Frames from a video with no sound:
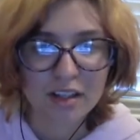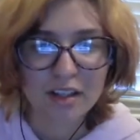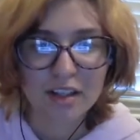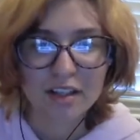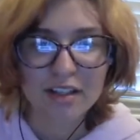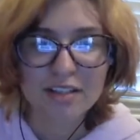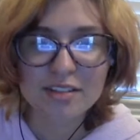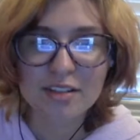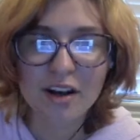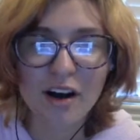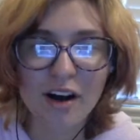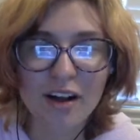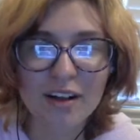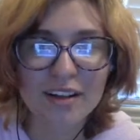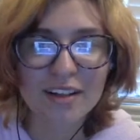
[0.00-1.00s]
Let's
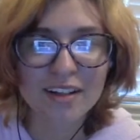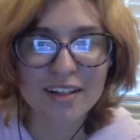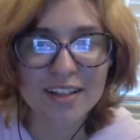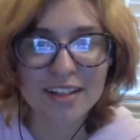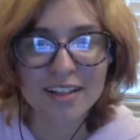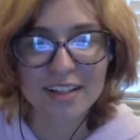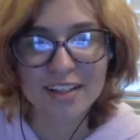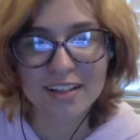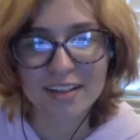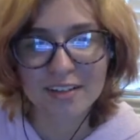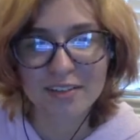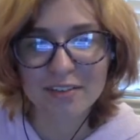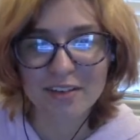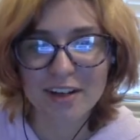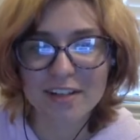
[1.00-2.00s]
call it a
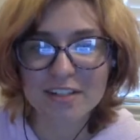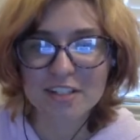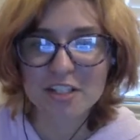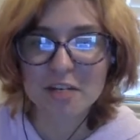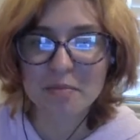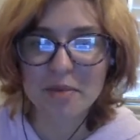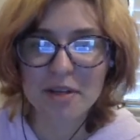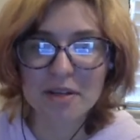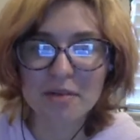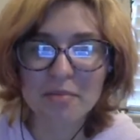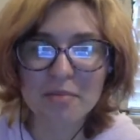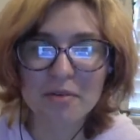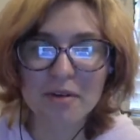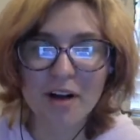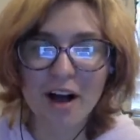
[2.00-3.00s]
friendship in
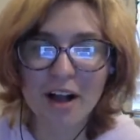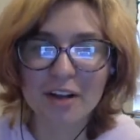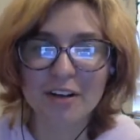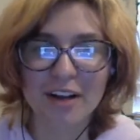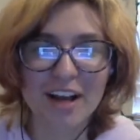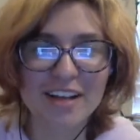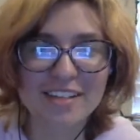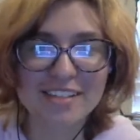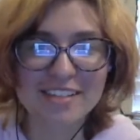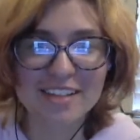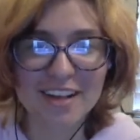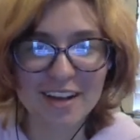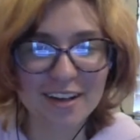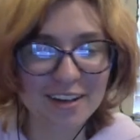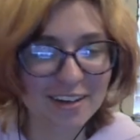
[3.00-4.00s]
progress.
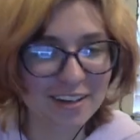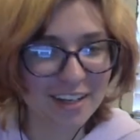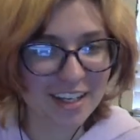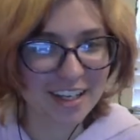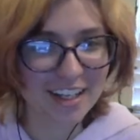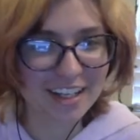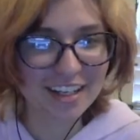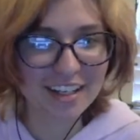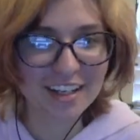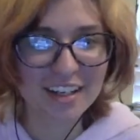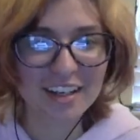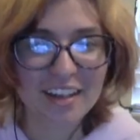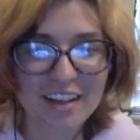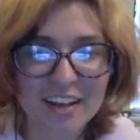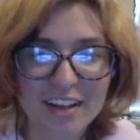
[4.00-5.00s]
Agreed?
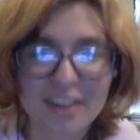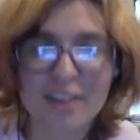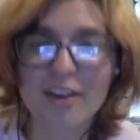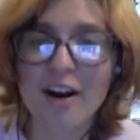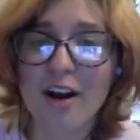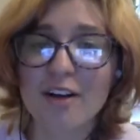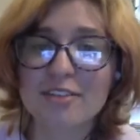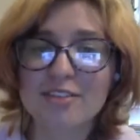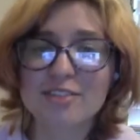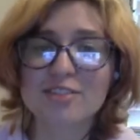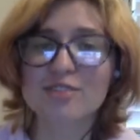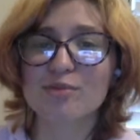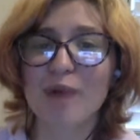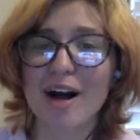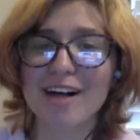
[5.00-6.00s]
Your heart
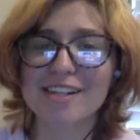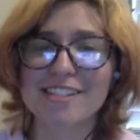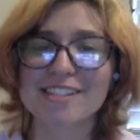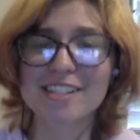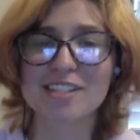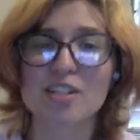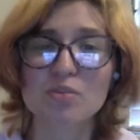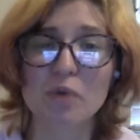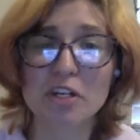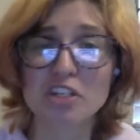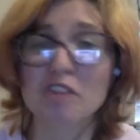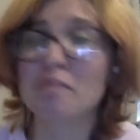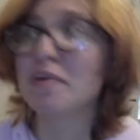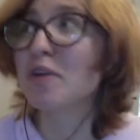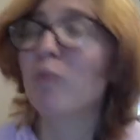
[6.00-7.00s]
swells. This is what
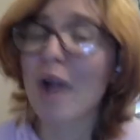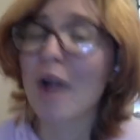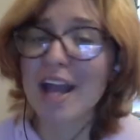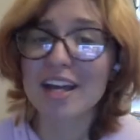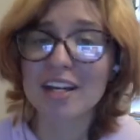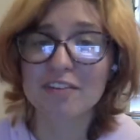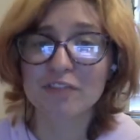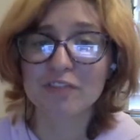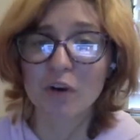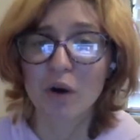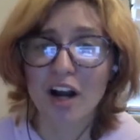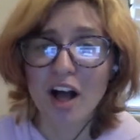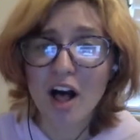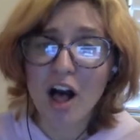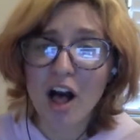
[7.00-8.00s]
you've been waiting
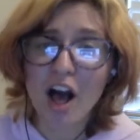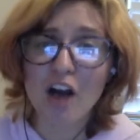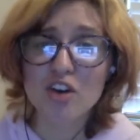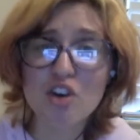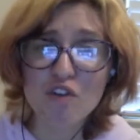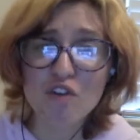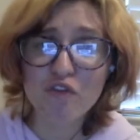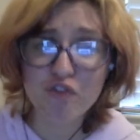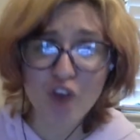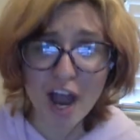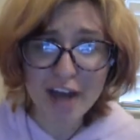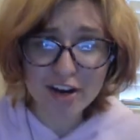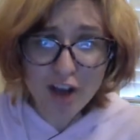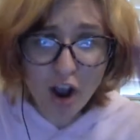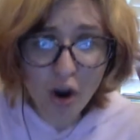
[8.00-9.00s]
for. A new friend.
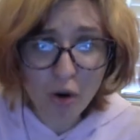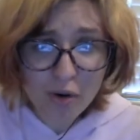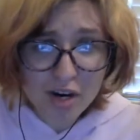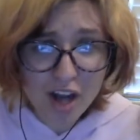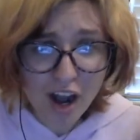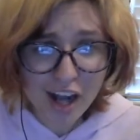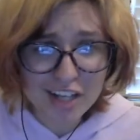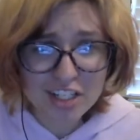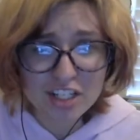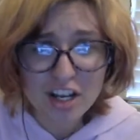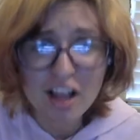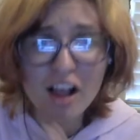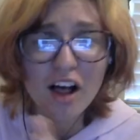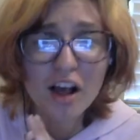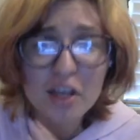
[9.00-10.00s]
Oh gosh.
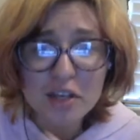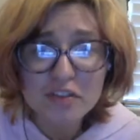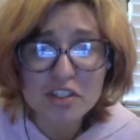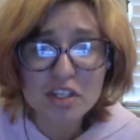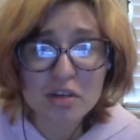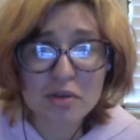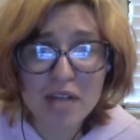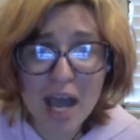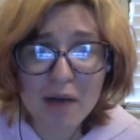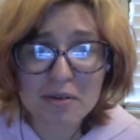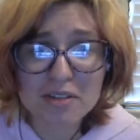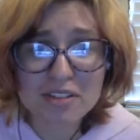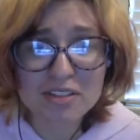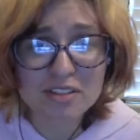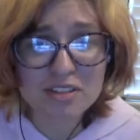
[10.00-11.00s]
All you have to do now
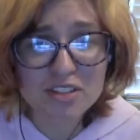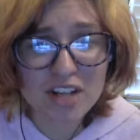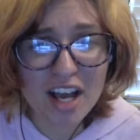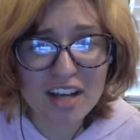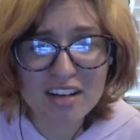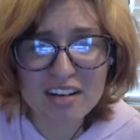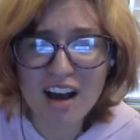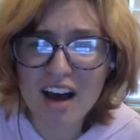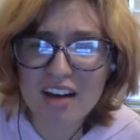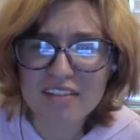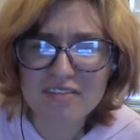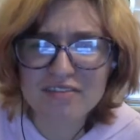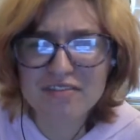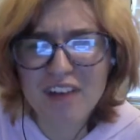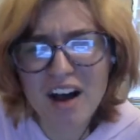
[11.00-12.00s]
is try to not
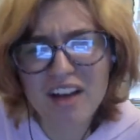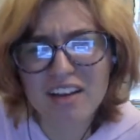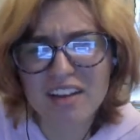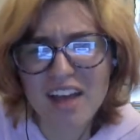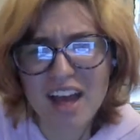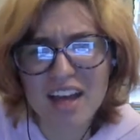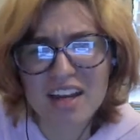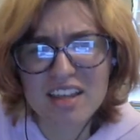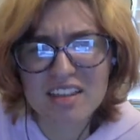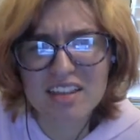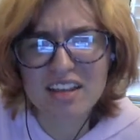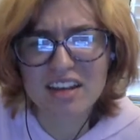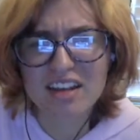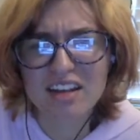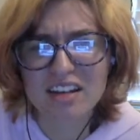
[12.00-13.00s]
fuck
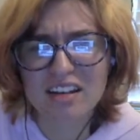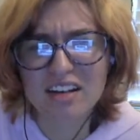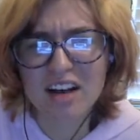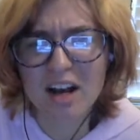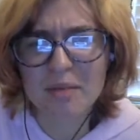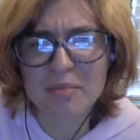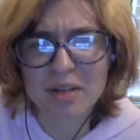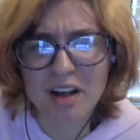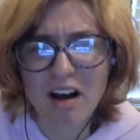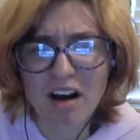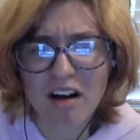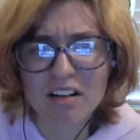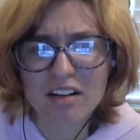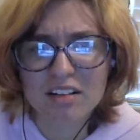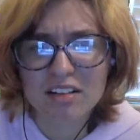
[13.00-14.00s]
anything up at
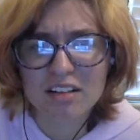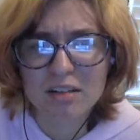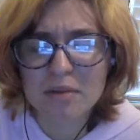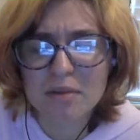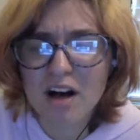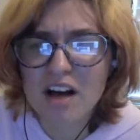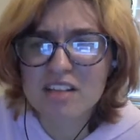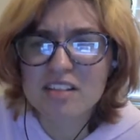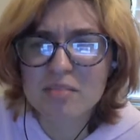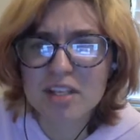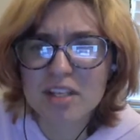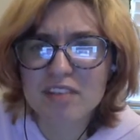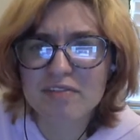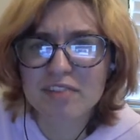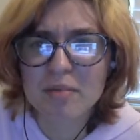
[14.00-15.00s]
all. Possibly
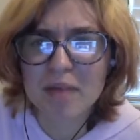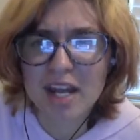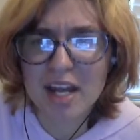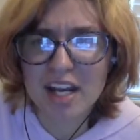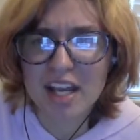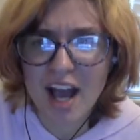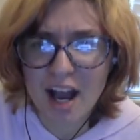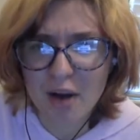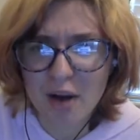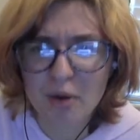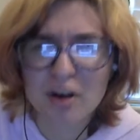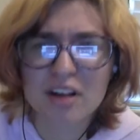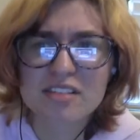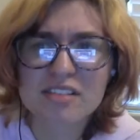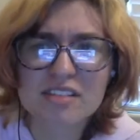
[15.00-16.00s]
for many
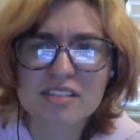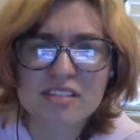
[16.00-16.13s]
hours.